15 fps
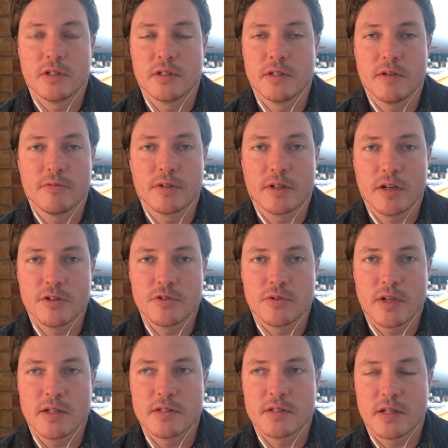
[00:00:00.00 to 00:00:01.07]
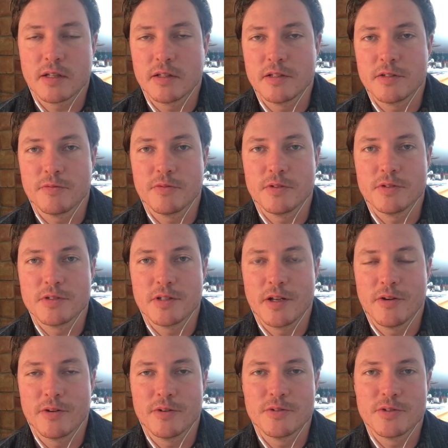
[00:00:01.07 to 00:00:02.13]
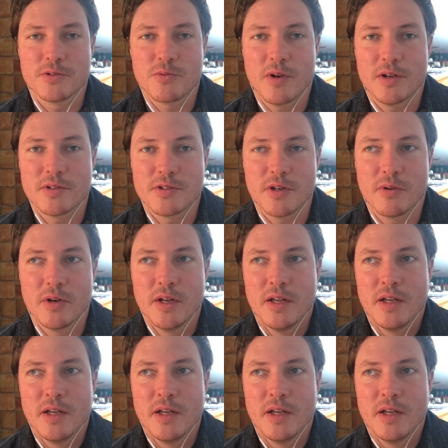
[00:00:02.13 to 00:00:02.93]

and every country has slightly different scenarios as well. So